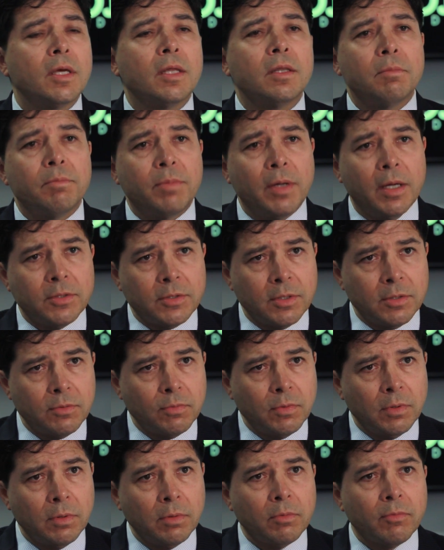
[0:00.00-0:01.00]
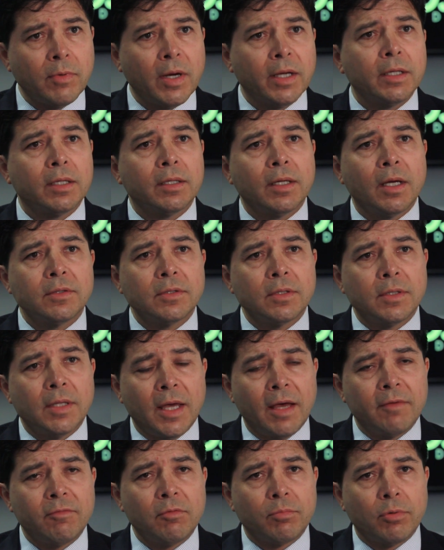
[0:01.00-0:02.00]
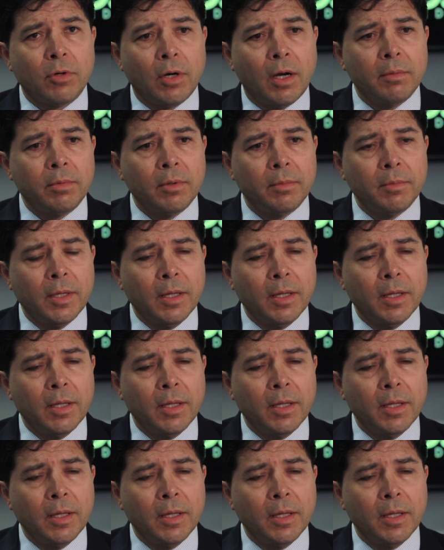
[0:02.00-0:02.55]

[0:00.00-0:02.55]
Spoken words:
and the patients will recognize that they have a problem.